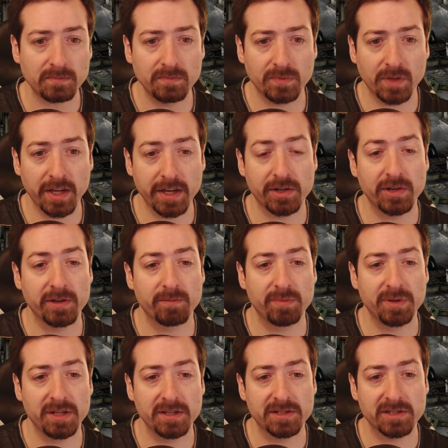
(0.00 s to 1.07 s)
It could
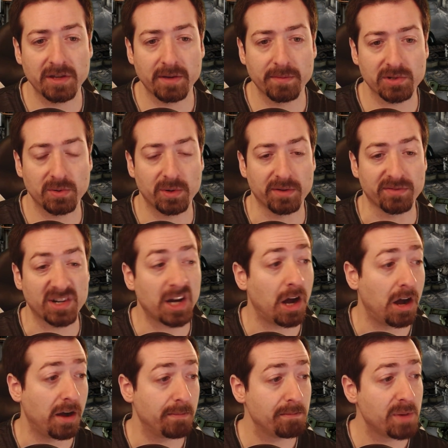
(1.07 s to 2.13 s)
be some sort of
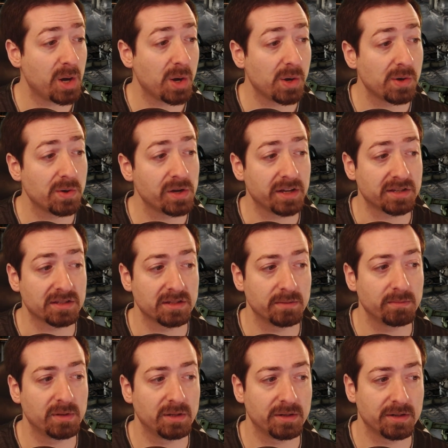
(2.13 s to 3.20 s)
combo
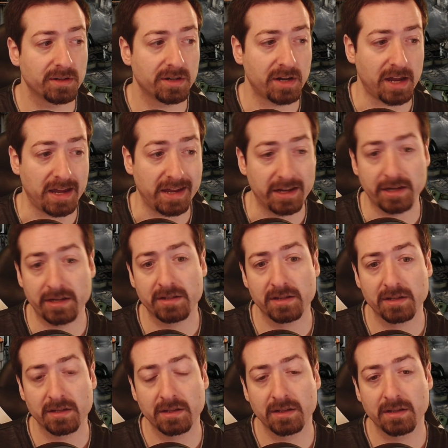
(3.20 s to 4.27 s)
assembler
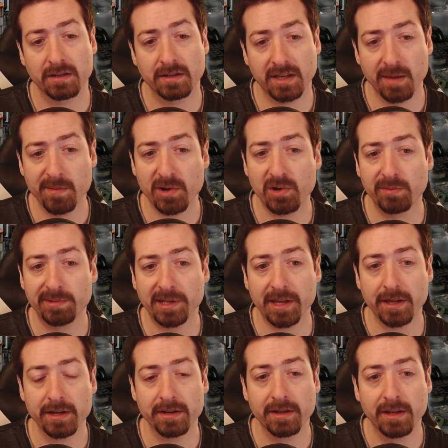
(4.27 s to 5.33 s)
and chemical
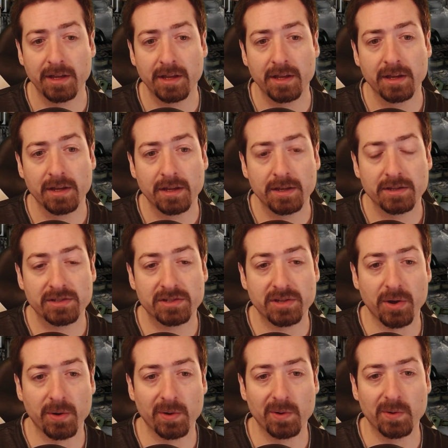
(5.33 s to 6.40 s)
plant.
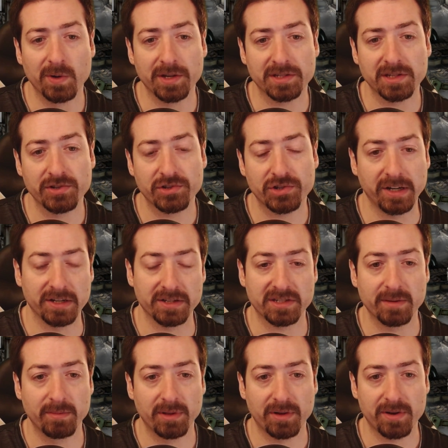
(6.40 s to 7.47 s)
So essentially an
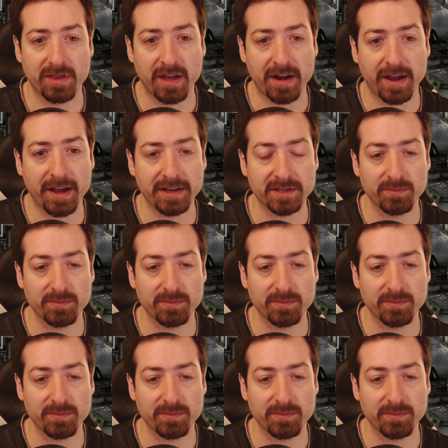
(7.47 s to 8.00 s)
assembler that has